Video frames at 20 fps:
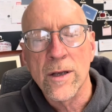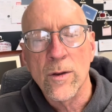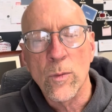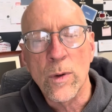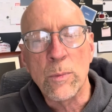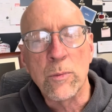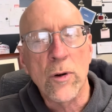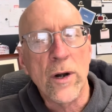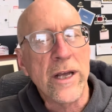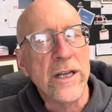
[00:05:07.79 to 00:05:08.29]
We
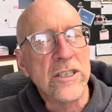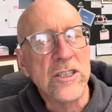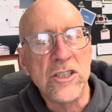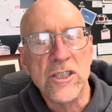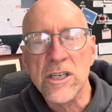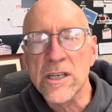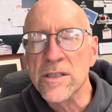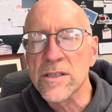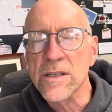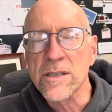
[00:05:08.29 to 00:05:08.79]
pray in
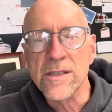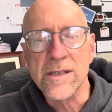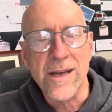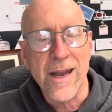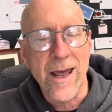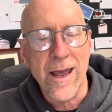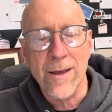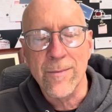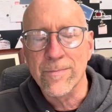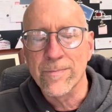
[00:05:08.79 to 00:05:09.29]
Jesus'
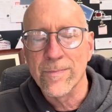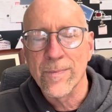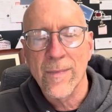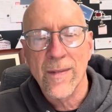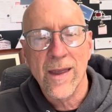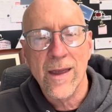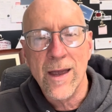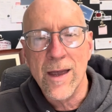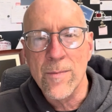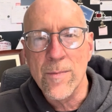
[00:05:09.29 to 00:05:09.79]
name.
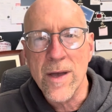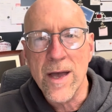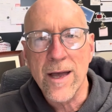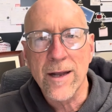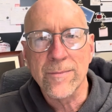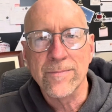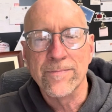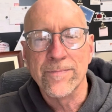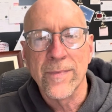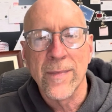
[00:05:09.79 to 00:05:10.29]

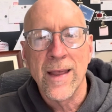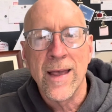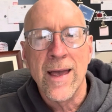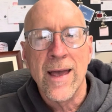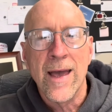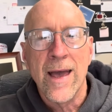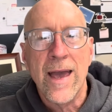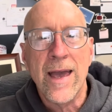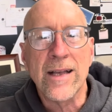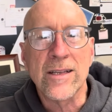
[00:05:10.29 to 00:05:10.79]
Amen.
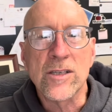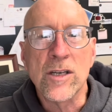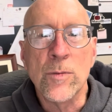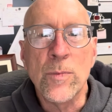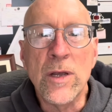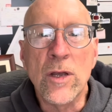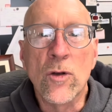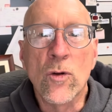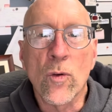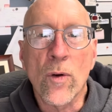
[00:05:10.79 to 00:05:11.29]
Hey, it's going
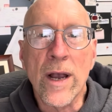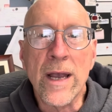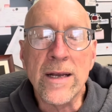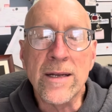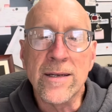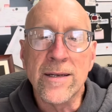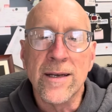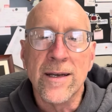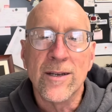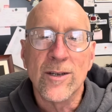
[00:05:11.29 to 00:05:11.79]
to be
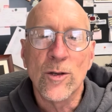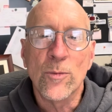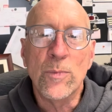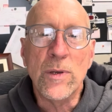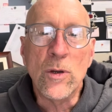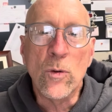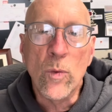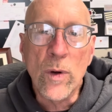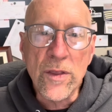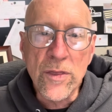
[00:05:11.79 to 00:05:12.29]
great to
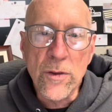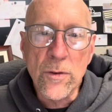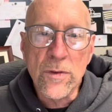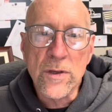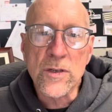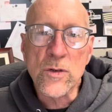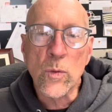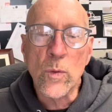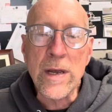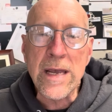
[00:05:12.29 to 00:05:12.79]
be with you
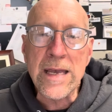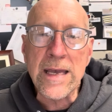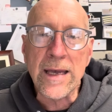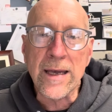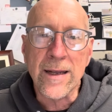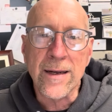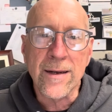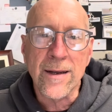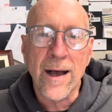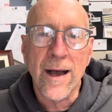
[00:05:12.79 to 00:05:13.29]
this
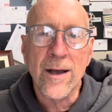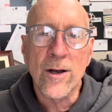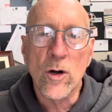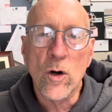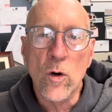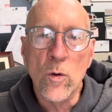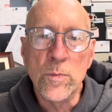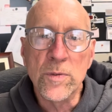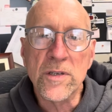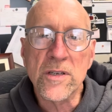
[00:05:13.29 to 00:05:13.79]
weekend. I
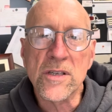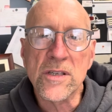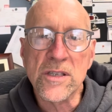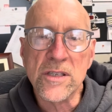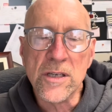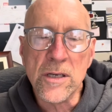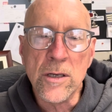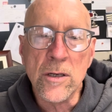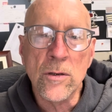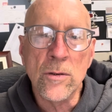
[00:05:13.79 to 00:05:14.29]
hope to
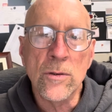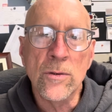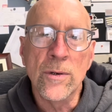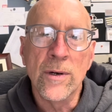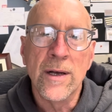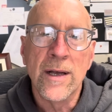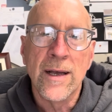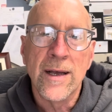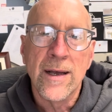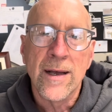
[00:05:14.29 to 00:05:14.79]
see you
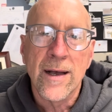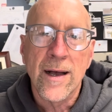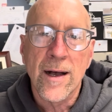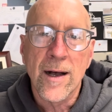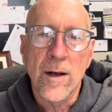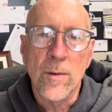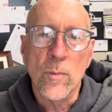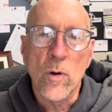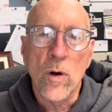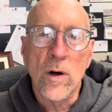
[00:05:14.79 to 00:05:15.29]

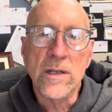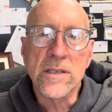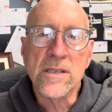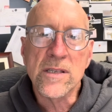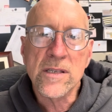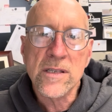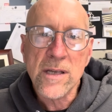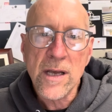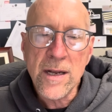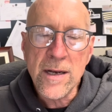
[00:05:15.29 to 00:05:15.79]
um, on
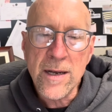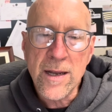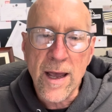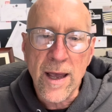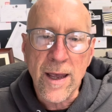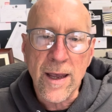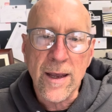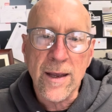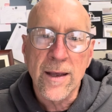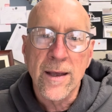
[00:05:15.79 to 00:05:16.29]

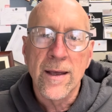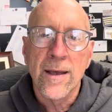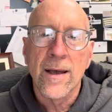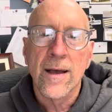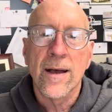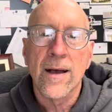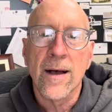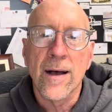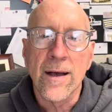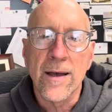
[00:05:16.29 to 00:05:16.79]
Sunday
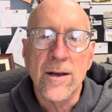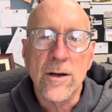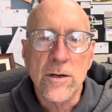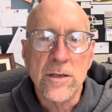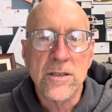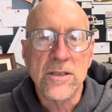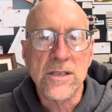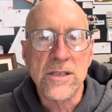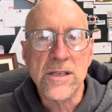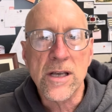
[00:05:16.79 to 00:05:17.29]
uh, here at
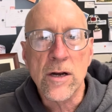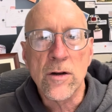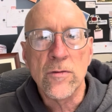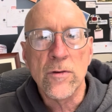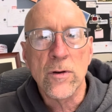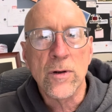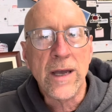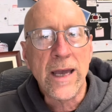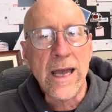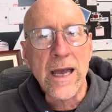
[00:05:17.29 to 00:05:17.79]
the
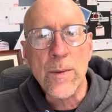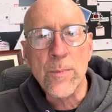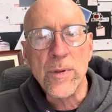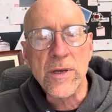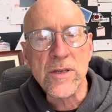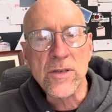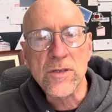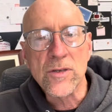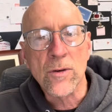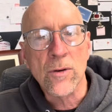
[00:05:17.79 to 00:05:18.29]
Centerville
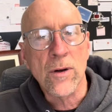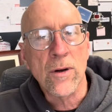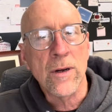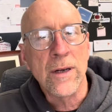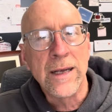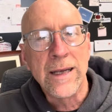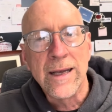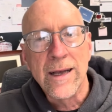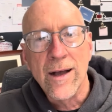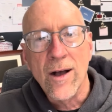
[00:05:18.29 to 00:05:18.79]
campus or
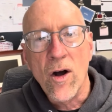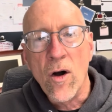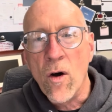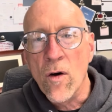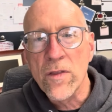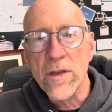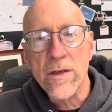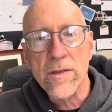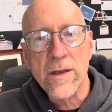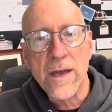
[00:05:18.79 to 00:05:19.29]
all
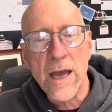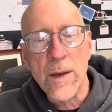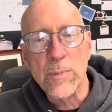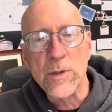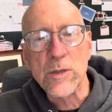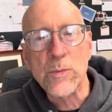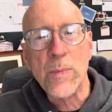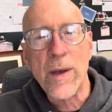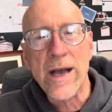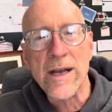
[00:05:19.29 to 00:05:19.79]
the other
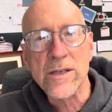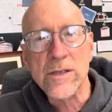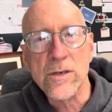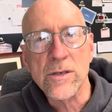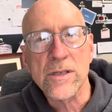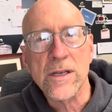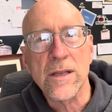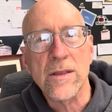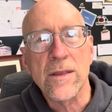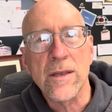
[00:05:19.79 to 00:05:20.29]
campus
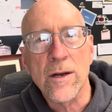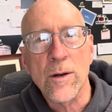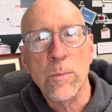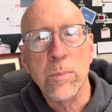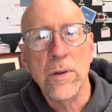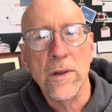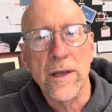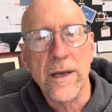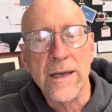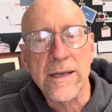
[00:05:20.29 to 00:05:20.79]
pastors at their
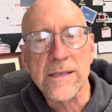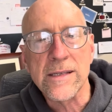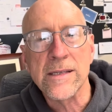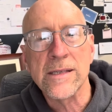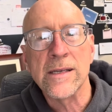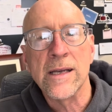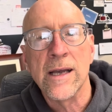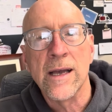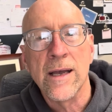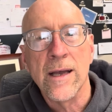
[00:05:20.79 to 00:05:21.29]

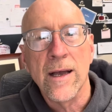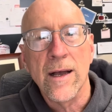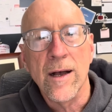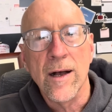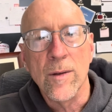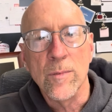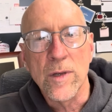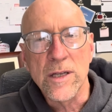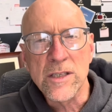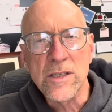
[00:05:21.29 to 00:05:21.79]
place.
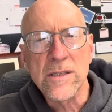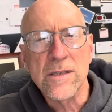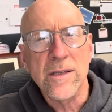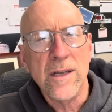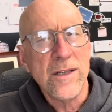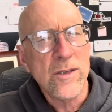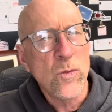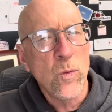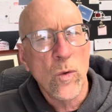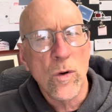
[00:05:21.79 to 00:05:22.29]
Um, let's,
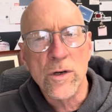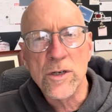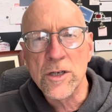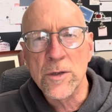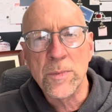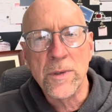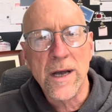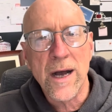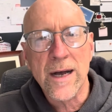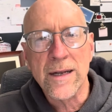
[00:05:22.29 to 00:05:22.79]
let's
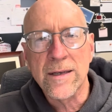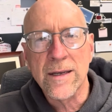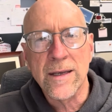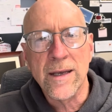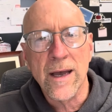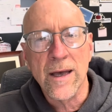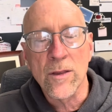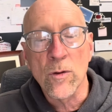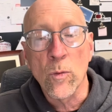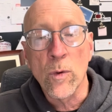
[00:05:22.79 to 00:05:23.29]
worship God
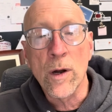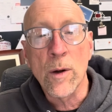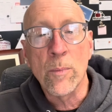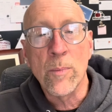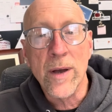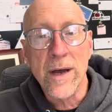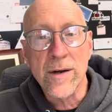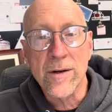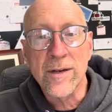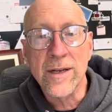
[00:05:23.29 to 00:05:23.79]
together. We are
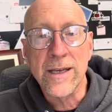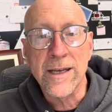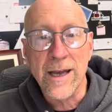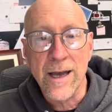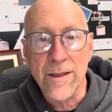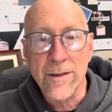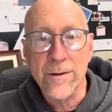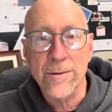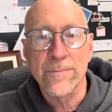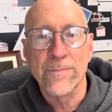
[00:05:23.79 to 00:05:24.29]
better
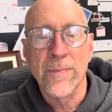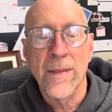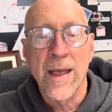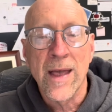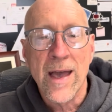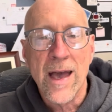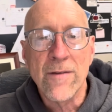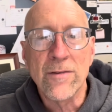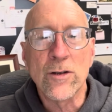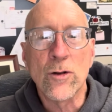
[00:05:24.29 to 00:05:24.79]
together.
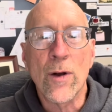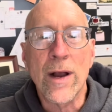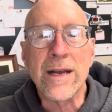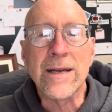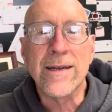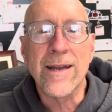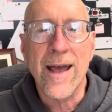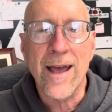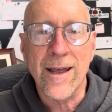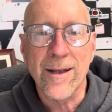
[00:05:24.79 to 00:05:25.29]
Have a great
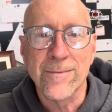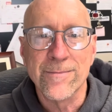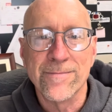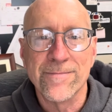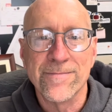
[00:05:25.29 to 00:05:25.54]
day.